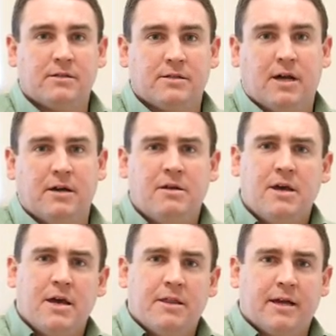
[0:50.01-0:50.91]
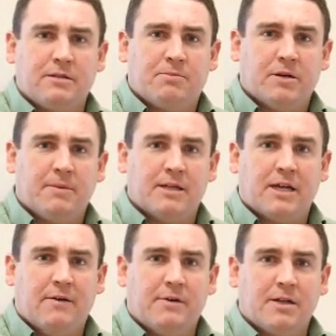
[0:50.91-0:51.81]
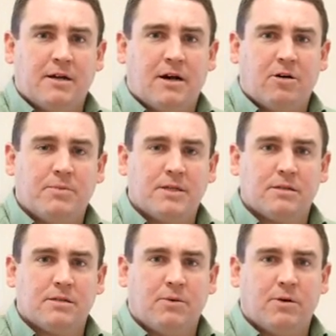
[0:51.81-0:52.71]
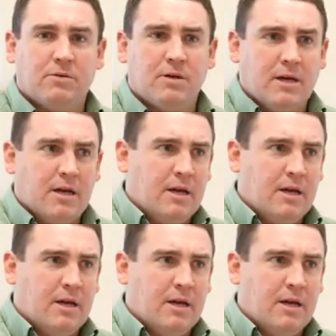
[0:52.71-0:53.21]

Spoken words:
So that pretty much covers our whole business model.